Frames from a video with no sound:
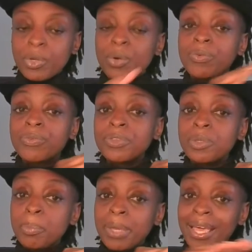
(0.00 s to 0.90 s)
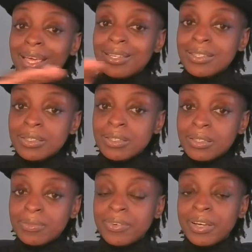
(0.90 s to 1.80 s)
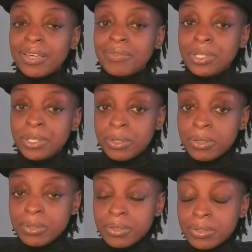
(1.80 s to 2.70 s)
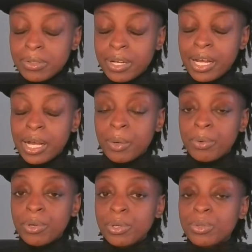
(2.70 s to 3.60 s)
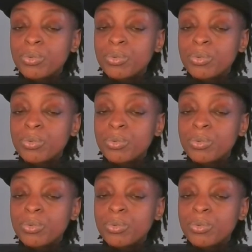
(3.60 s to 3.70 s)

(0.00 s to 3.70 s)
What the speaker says: over the past 5 years, our